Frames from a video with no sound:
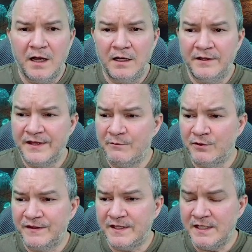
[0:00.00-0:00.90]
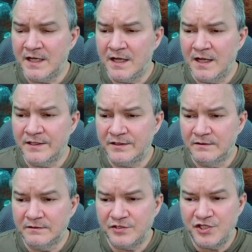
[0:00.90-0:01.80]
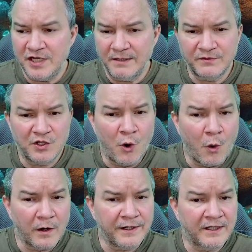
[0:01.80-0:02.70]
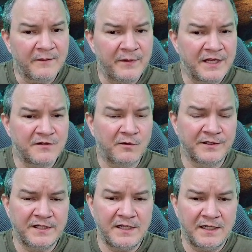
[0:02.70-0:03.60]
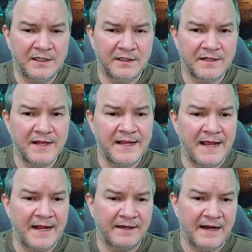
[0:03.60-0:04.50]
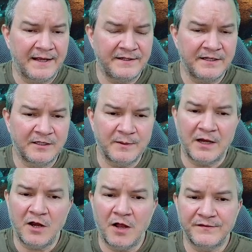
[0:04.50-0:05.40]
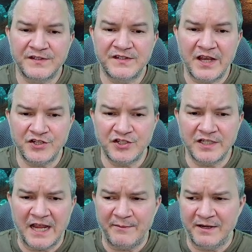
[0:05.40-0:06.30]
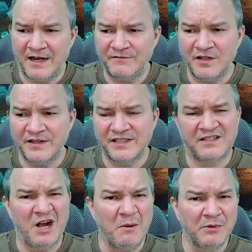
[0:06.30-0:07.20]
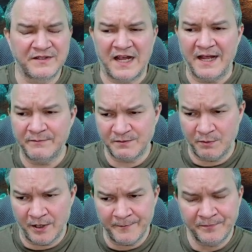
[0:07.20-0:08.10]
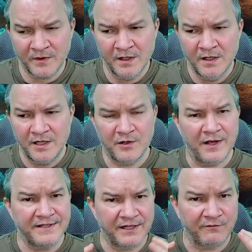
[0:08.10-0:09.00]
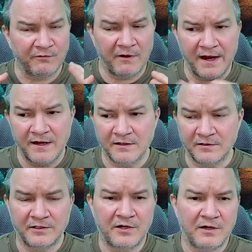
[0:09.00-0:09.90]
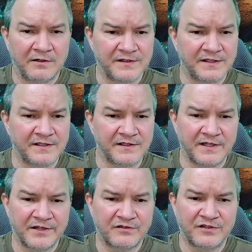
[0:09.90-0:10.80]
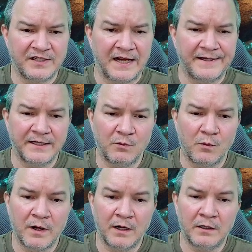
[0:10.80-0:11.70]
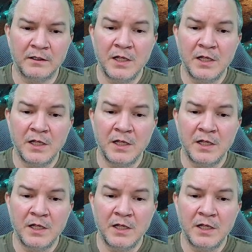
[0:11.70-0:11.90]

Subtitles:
Then with the GM's core here on page 14, they had an idea here about off-session gaming. And I've done this a couple of times, but as a regular occurrence, this is an interesting idea where